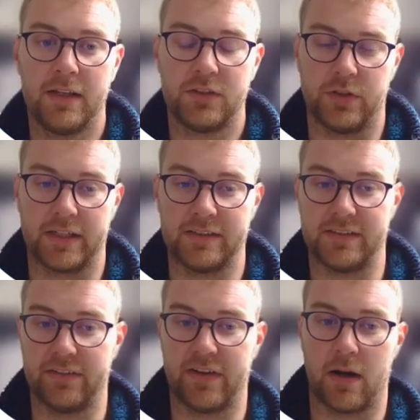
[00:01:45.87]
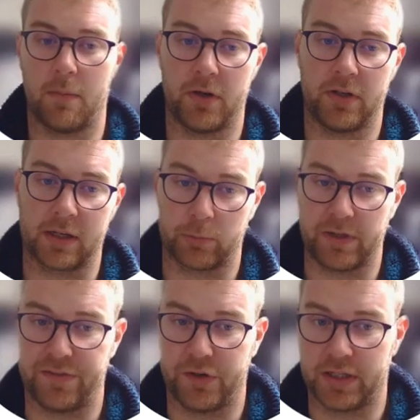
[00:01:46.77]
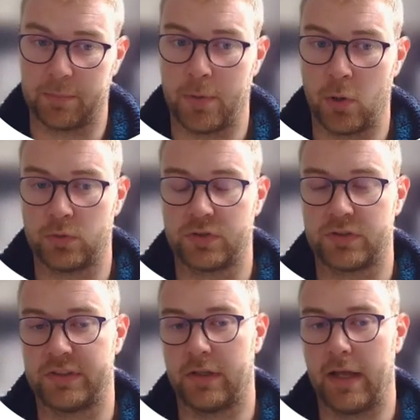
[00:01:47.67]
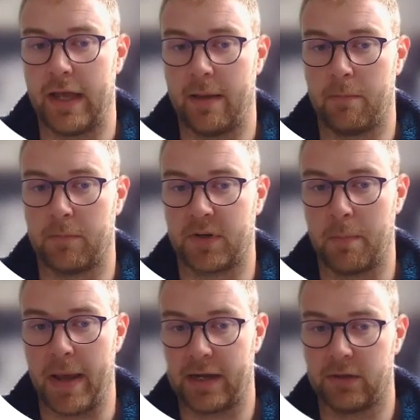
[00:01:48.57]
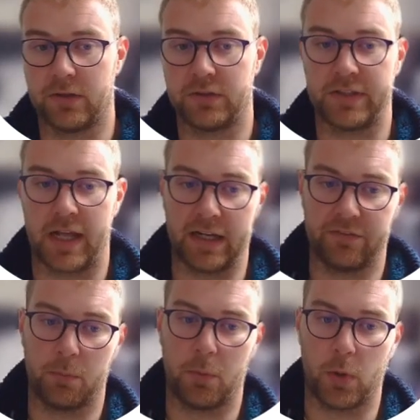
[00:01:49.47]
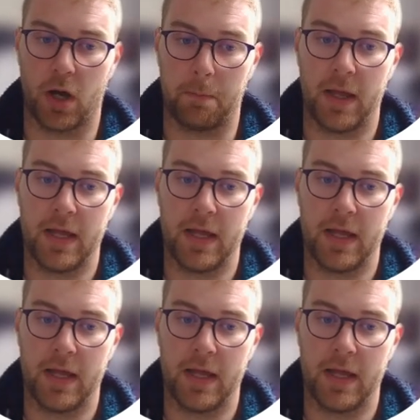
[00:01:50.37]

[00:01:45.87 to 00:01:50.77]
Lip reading: So you can see there about like refueling boats, competitors setting the boat up,